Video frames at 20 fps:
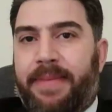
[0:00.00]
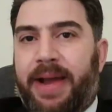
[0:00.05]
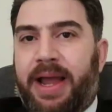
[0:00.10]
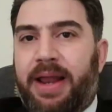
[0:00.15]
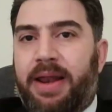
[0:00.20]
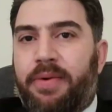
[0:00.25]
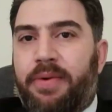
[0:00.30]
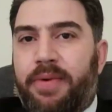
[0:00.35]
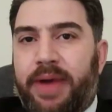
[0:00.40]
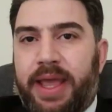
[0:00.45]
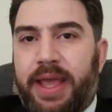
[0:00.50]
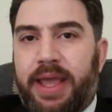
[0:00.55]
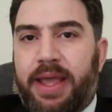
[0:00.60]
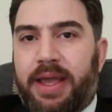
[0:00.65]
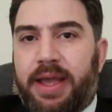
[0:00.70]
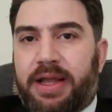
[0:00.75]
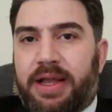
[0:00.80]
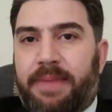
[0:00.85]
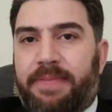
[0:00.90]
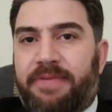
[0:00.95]
a mile
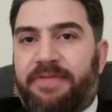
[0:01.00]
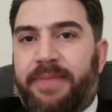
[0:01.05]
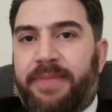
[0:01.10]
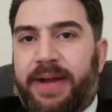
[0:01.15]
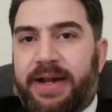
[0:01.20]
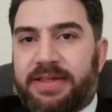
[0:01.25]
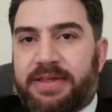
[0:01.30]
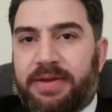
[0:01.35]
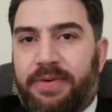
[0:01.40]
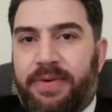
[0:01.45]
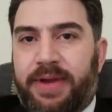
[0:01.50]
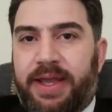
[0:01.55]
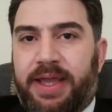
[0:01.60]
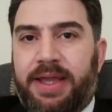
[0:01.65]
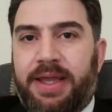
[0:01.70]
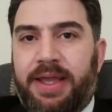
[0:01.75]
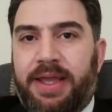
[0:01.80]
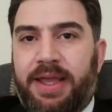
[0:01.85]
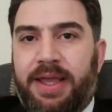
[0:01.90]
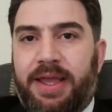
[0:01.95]
away, a couple of miles
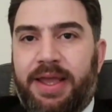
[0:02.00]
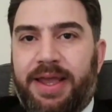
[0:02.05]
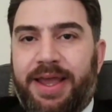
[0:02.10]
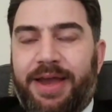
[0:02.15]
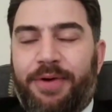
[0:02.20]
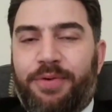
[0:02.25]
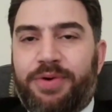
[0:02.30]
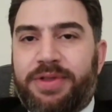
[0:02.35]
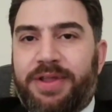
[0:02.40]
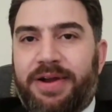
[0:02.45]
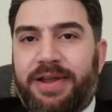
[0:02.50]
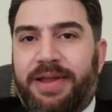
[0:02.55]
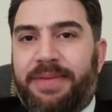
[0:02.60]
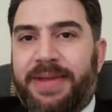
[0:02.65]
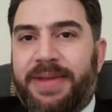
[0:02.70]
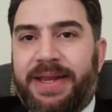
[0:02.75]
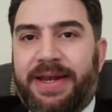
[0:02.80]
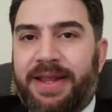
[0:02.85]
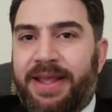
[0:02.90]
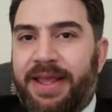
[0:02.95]
away. And we're
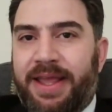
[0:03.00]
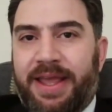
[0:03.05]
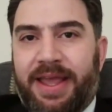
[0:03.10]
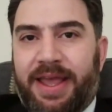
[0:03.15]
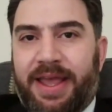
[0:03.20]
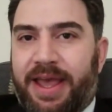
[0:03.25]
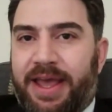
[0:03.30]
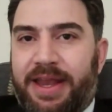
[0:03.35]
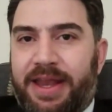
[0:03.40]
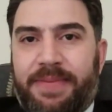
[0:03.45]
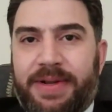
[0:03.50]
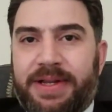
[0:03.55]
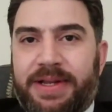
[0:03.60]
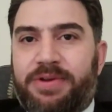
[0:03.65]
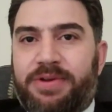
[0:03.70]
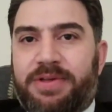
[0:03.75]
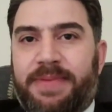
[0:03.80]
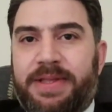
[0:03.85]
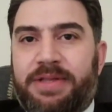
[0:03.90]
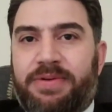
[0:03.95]
talking, anybody
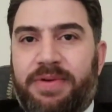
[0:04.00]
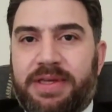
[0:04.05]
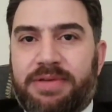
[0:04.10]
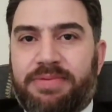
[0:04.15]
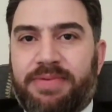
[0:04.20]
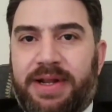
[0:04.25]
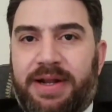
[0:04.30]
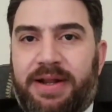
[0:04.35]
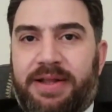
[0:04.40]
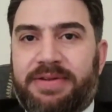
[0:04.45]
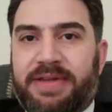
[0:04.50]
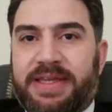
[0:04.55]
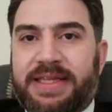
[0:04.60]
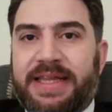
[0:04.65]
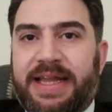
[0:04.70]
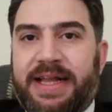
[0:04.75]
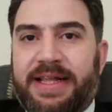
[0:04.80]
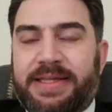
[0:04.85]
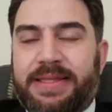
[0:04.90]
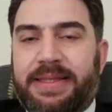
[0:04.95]
who's been to Israel
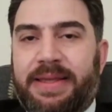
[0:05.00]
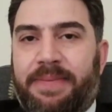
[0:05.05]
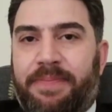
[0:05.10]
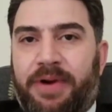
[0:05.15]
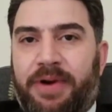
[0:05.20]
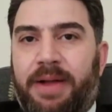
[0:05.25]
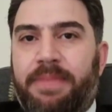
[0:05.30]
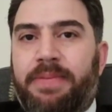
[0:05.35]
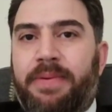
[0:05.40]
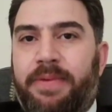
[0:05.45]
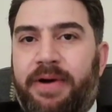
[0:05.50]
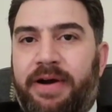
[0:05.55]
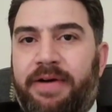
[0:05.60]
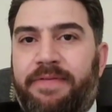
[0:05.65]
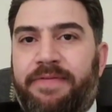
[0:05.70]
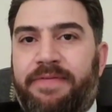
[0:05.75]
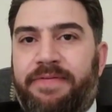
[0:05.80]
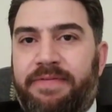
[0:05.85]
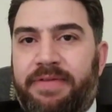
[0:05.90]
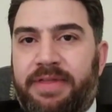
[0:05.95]
understands the problem
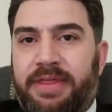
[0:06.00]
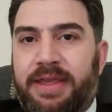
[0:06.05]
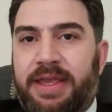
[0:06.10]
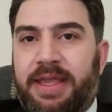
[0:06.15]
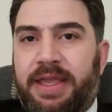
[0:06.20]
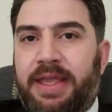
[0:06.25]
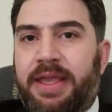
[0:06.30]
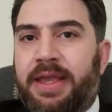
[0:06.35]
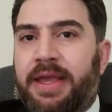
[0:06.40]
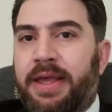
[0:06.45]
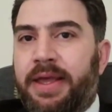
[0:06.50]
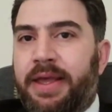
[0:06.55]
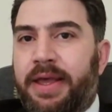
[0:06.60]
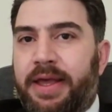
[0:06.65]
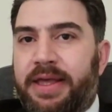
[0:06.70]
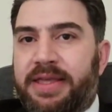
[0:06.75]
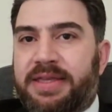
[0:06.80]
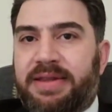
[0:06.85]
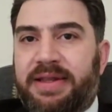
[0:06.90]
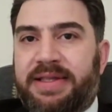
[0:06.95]
of the
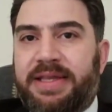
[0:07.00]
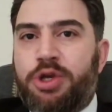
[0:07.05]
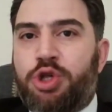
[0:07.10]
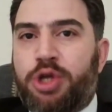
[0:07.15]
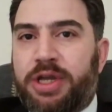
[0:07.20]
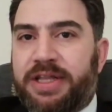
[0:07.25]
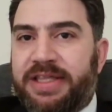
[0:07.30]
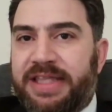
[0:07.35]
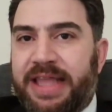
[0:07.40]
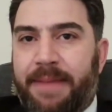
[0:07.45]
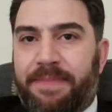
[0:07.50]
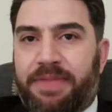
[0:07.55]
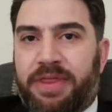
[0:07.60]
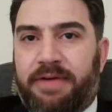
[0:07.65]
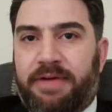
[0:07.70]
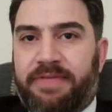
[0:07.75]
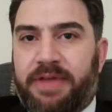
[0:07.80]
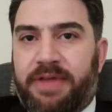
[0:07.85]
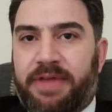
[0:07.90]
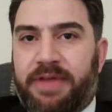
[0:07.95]
strategic
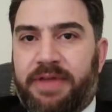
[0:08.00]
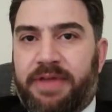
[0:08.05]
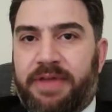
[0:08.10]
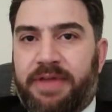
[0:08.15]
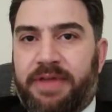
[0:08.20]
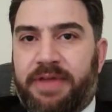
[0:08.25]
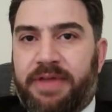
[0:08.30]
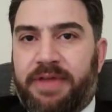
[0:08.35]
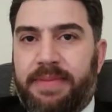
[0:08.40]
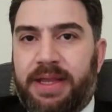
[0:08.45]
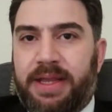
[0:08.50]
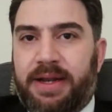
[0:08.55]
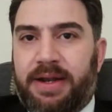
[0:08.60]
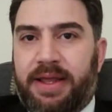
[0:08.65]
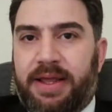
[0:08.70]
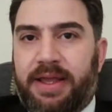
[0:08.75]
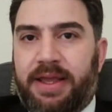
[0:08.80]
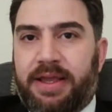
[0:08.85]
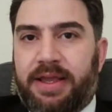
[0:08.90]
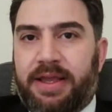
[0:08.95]
depth of the country.
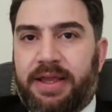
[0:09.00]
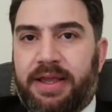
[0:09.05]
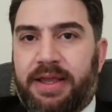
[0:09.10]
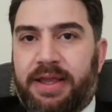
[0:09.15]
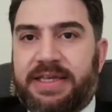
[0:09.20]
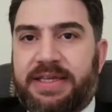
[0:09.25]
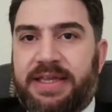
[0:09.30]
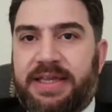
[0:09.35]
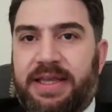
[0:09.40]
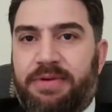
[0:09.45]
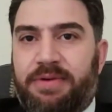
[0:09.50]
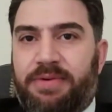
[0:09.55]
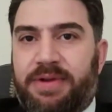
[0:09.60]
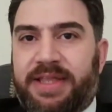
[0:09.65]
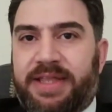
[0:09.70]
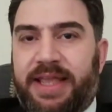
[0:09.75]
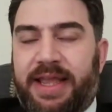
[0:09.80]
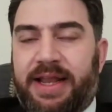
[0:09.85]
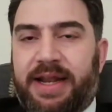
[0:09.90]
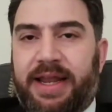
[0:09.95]
Like
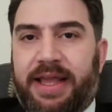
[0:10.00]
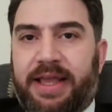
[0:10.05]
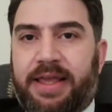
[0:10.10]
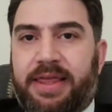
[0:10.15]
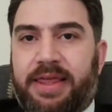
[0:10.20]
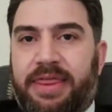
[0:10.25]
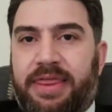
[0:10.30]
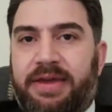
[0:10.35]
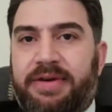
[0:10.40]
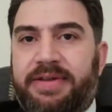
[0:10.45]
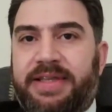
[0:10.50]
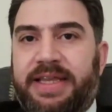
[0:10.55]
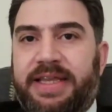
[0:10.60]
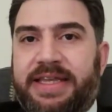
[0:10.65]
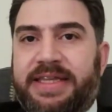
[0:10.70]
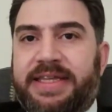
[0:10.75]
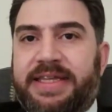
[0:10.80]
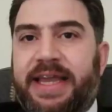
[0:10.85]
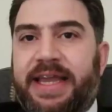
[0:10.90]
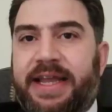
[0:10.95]
an F-16 will take
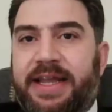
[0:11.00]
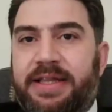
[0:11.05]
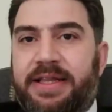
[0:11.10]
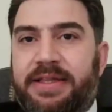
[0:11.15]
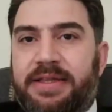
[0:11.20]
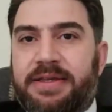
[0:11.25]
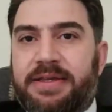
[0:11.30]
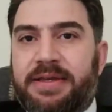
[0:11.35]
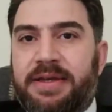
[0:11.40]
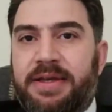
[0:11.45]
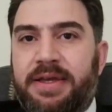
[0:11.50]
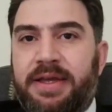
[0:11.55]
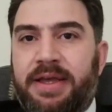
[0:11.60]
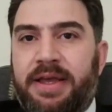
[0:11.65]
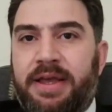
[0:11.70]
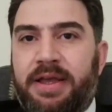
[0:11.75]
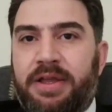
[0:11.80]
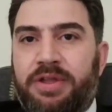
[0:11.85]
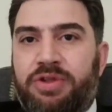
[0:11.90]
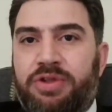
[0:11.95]
like 30
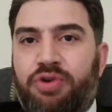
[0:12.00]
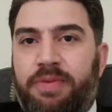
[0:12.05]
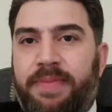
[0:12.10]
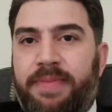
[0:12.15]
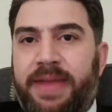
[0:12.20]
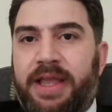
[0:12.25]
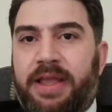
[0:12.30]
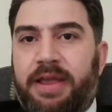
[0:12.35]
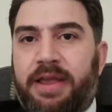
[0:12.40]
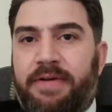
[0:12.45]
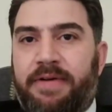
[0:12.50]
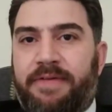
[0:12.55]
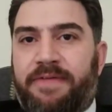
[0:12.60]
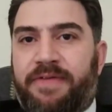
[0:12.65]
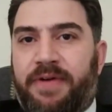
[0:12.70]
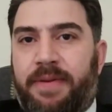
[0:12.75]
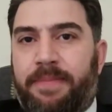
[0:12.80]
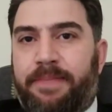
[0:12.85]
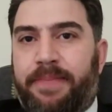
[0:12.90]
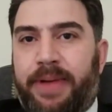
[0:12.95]
seconds to make
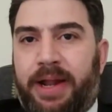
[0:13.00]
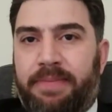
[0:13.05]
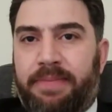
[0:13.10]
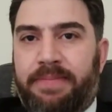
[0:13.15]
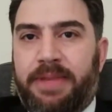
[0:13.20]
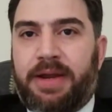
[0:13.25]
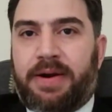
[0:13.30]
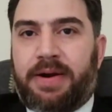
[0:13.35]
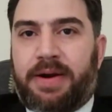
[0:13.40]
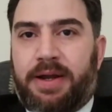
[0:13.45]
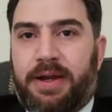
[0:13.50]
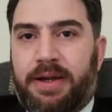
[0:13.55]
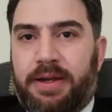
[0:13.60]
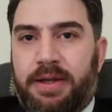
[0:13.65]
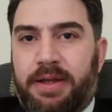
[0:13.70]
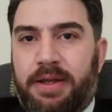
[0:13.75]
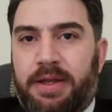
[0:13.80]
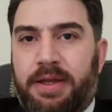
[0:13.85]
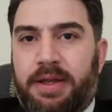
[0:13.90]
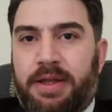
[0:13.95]
it from
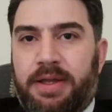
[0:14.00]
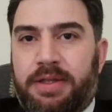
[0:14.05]
Palmyra